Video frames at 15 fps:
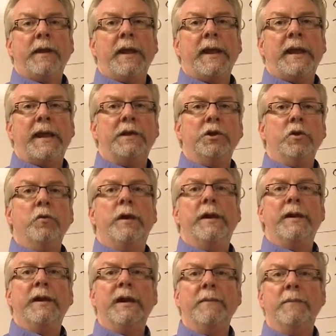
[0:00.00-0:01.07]
and you
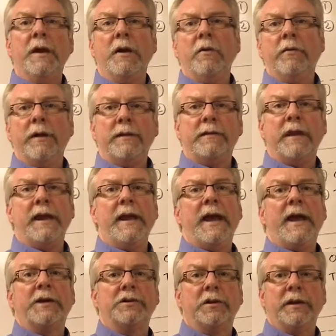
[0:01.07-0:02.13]
get an email that they
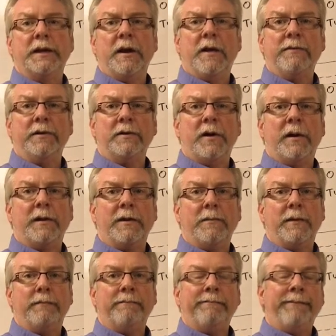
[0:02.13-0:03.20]
actually got the
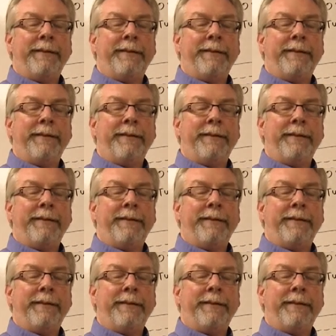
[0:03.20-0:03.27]
document.